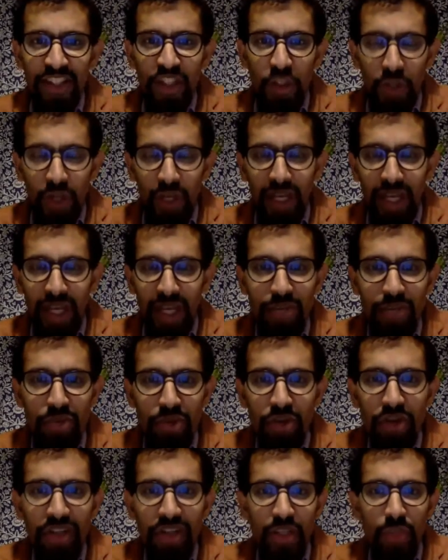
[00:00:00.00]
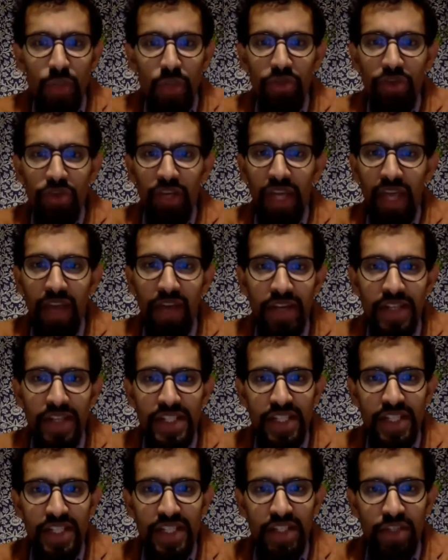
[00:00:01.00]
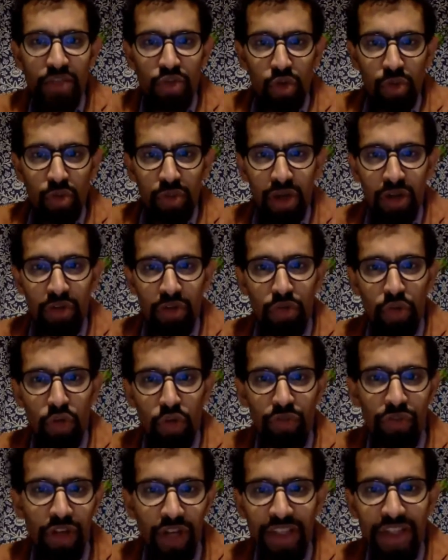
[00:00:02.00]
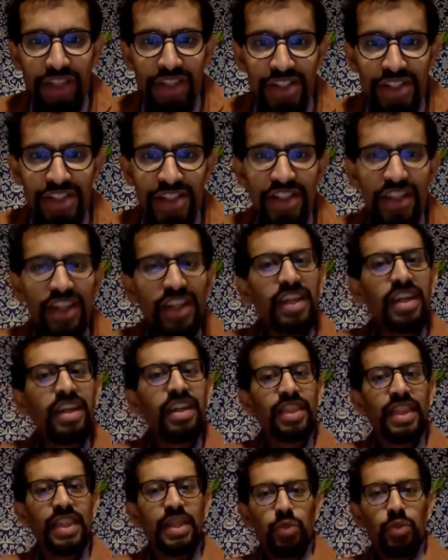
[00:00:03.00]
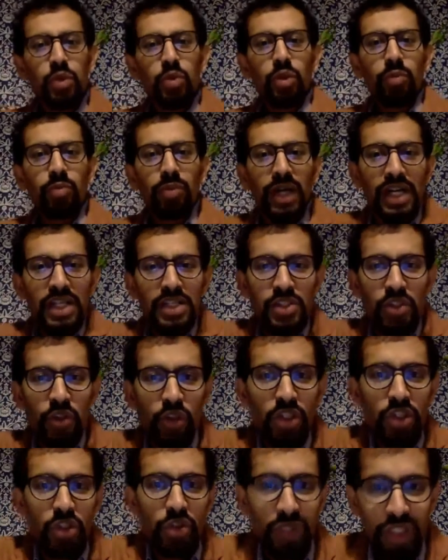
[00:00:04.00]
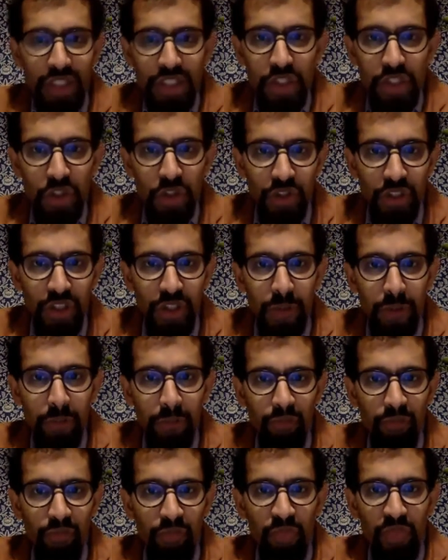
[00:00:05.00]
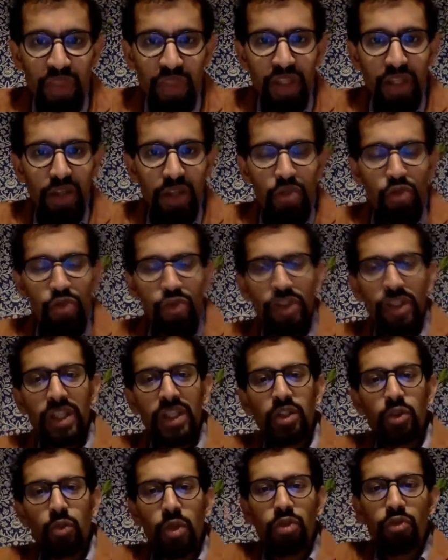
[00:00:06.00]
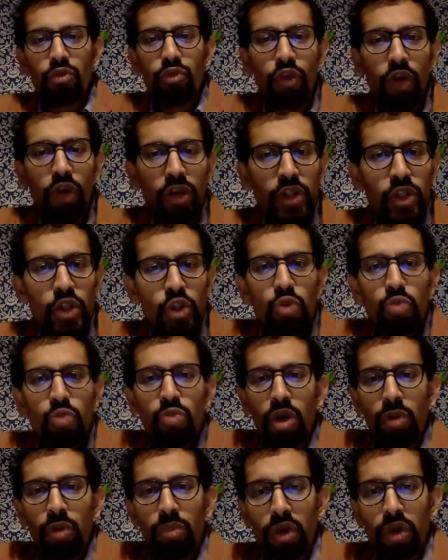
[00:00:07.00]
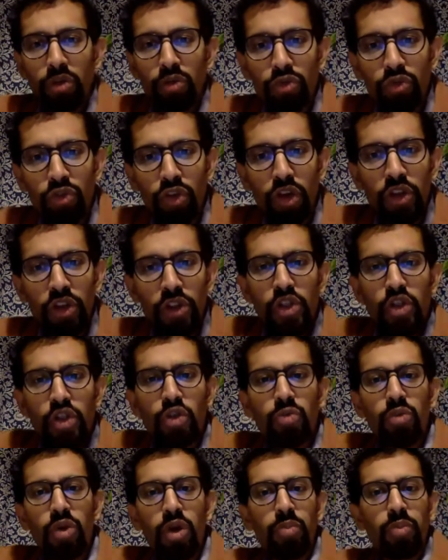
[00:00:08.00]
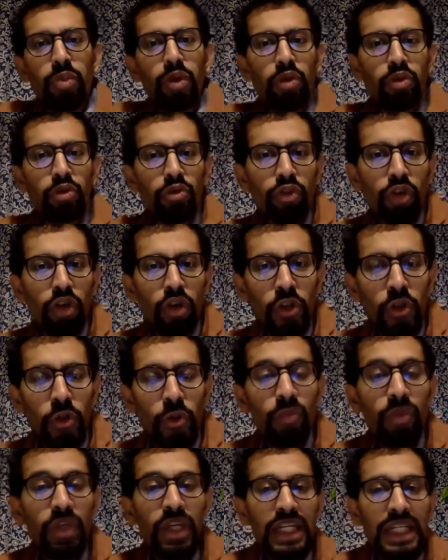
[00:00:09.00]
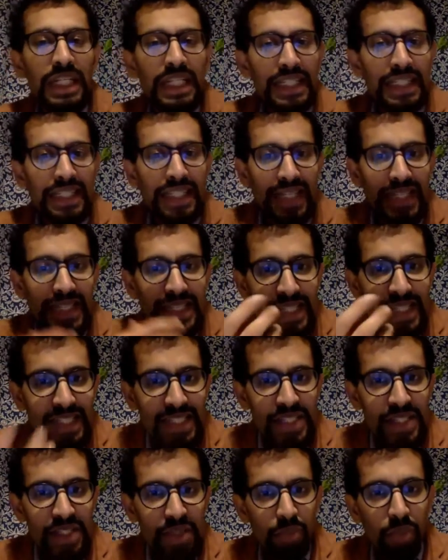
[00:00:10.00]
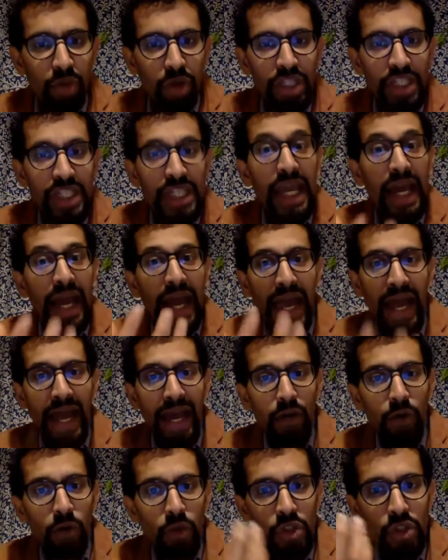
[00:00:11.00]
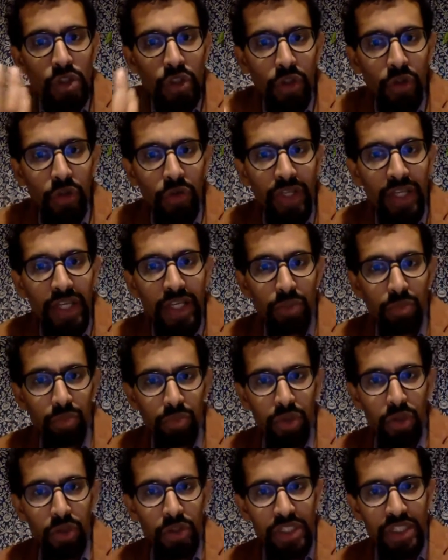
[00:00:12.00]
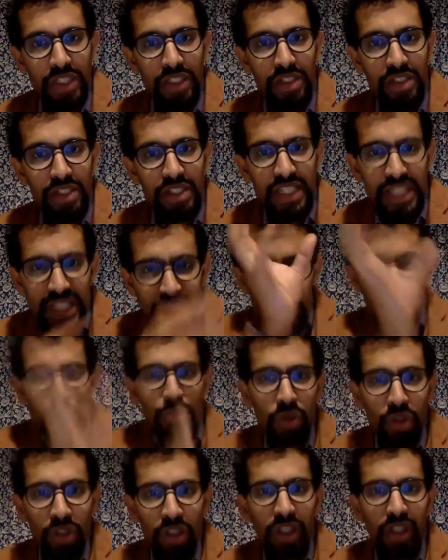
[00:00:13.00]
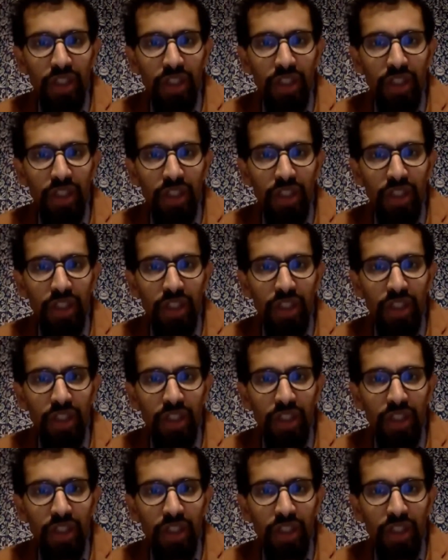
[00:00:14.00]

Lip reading: A library that we've inherited from our forefathers that we will pass on to our children, filled with volume upon volume upon volume that tells the body how to create proteins. Each book,